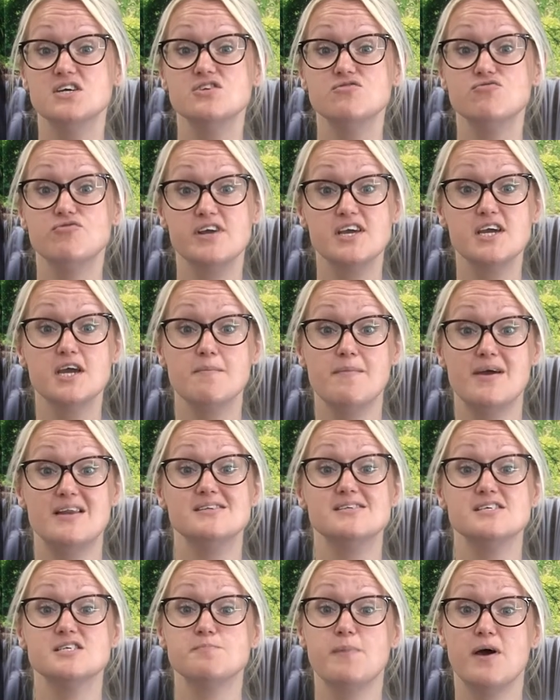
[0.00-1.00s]

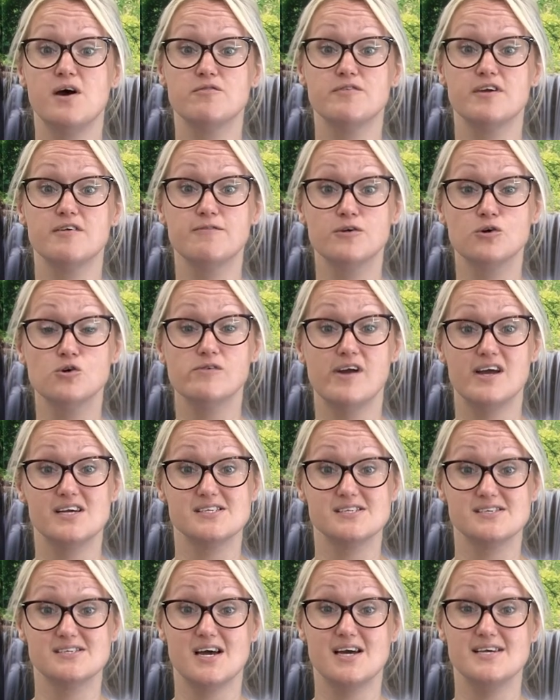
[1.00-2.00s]
recommences pelvic floor
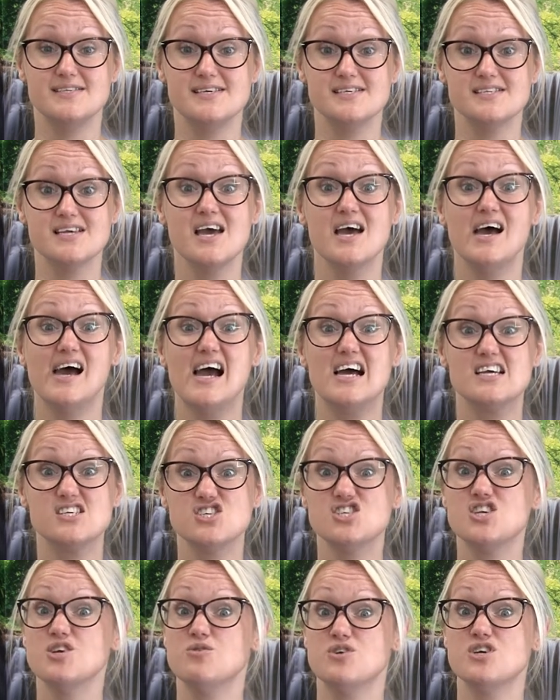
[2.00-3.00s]
exercises as
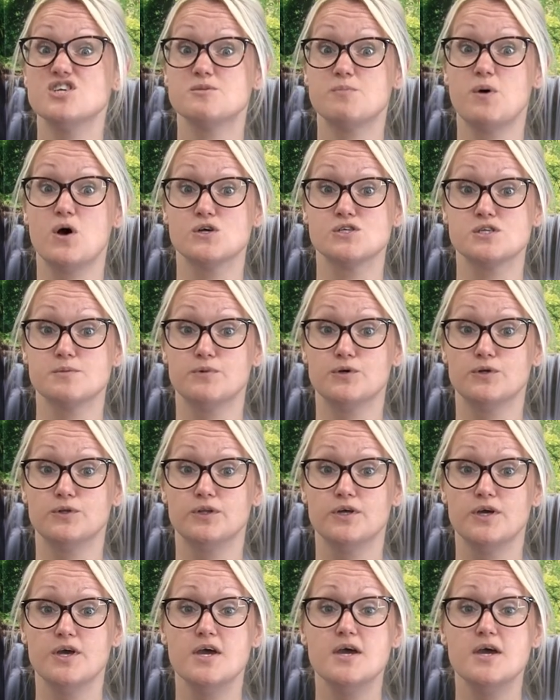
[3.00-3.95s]
soon as possible.